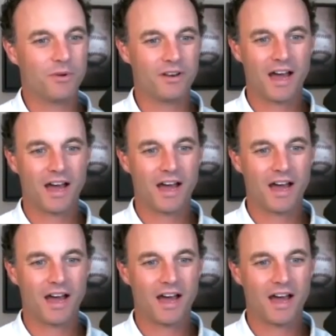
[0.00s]
but not any
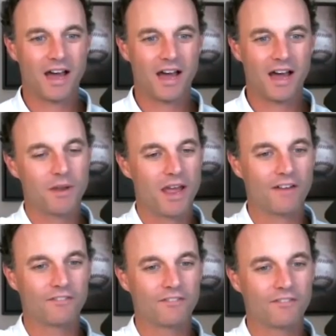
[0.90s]
pressure for them to
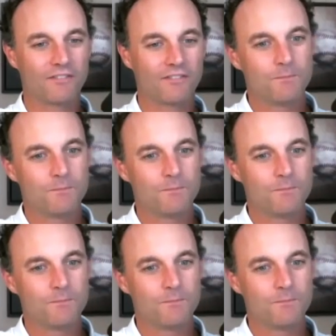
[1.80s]
have to